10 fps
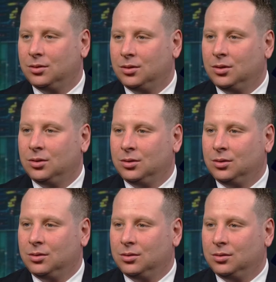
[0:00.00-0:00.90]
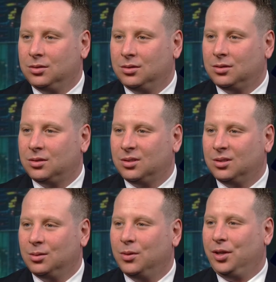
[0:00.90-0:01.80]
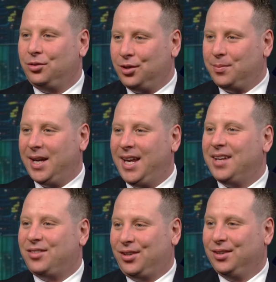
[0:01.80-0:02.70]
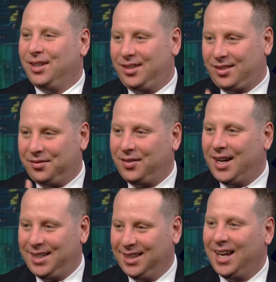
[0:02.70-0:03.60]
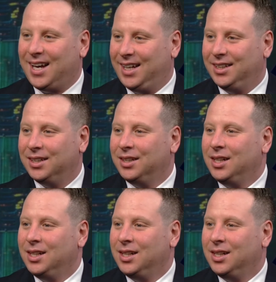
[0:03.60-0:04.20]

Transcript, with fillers: to what. what we say are accomplishments. Well, you took my answer. Is it's that, the fine line. Yeah.